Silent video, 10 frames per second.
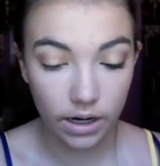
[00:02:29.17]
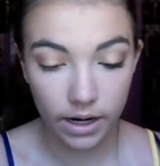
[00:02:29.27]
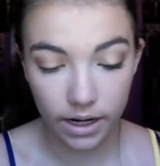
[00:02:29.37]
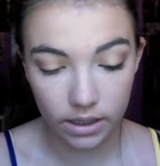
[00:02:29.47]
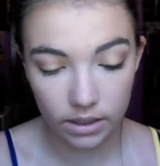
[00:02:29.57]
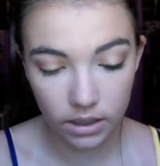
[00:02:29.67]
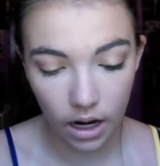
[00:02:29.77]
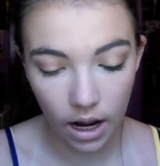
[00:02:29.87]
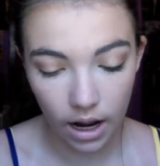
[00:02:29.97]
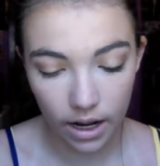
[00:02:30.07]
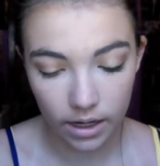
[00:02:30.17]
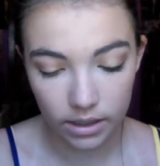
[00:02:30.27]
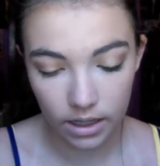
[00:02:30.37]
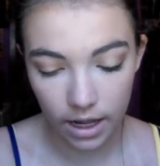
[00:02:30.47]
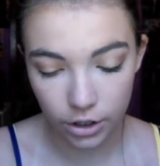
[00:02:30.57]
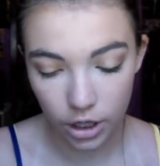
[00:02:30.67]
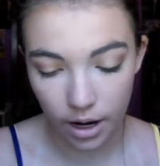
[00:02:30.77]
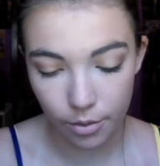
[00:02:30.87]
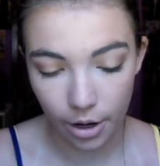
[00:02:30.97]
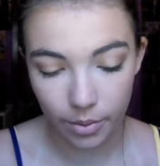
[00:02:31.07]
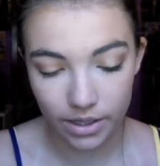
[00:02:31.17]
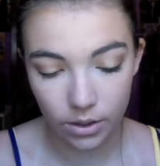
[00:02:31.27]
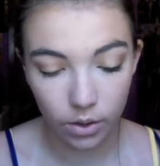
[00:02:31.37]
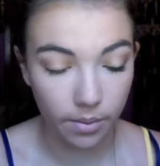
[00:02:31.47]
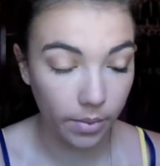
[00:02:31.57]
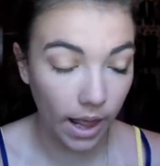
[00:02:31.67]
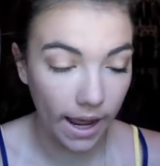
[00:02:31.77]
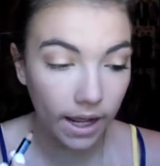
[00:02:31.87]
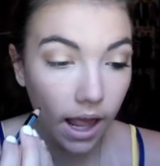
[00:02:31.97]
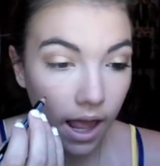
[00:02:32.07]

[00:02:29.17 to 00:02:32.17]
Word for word: NYX Eye/Eyebrow Pencil in black,